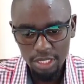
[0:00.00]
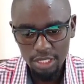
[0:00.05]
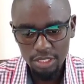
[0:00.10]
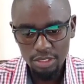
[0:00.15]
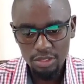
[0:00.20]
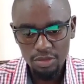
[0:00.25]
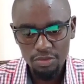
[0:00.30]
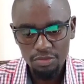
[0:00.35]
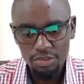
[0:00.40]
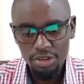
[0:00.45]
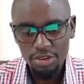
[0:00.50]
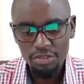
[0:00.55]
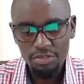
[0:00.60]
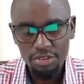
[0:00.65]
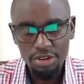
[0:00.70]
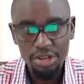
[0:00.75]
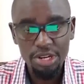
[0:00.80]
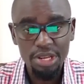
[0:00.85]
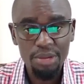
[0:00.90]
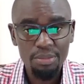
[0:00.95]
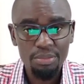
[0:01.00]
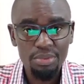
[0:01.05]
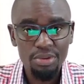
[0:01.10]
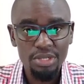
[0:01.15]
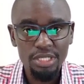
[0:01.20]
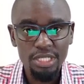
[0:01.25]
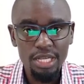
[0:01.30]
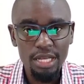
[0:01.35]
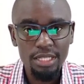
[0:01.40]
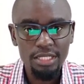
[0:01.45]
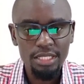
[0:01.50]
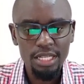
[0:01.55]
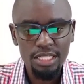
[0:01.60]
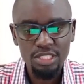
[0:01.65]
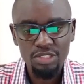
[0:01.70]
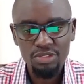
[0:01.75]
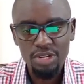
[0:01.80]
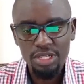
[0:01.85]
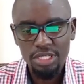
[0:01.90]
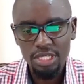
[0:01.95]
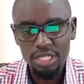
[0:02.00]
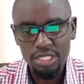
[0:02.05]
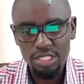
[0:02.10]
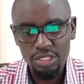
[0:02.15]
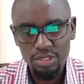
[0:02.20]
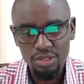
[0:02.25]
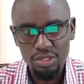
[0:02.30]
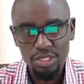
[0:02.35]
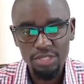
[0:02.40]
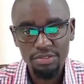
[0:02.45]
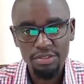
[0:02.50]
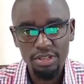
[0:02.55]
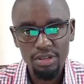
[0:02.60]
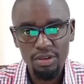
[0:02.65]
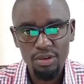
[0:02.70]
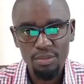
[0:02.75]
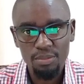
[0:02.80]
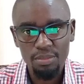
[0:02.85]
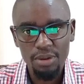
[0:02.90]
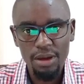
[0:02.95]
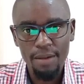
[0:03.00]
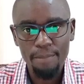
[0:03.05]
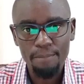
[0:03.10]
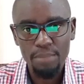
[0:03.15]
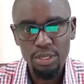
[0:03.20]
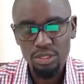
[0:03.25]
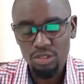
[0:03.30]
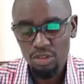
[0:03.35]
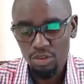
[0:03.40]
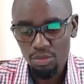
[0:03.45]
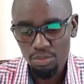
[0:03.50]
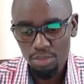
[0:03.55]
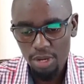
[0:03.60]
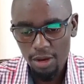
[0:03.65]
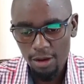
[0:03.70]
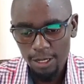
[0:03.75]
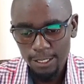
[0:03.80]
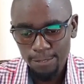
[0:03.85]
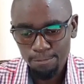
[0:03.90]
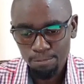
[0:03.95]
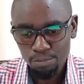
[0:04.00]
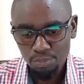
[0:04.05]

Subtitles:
So very, very important strategy to develop personal power.